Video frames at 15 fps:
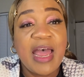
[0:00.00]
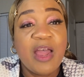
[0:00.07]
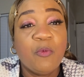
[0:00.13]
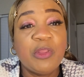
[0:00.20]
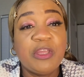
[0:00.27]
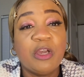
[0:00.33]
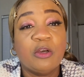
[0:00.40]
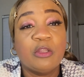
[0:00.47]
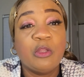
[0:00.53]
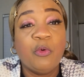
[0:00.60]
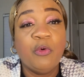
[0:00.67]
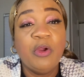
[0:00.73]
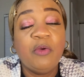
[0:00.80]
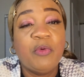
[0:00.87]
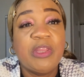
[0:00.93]
with your
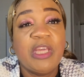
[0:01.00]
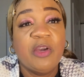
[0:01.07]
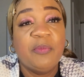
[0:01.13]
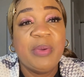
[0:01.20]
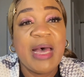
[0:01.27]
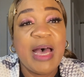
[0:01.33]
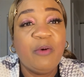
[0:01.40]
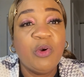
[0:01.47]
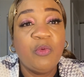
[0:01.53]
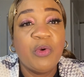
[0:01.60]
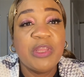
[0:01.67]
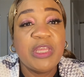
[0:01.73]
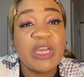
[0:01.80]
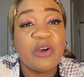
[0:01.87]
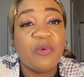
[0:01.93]
glory, with your power,
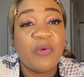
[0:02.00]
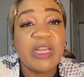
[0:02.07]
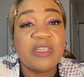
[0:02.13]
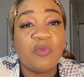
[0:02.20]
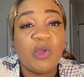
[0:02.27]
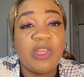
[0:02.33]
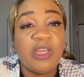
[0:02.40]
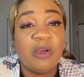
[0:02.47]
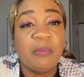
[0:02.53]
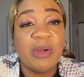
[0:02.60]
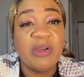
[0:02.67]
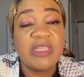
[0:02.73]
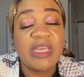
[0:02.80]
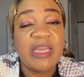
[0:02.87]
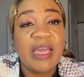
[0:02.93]
with your grace, with your
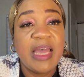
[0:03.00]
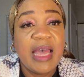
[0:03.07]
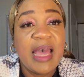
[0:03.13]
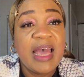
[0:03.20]
mercy,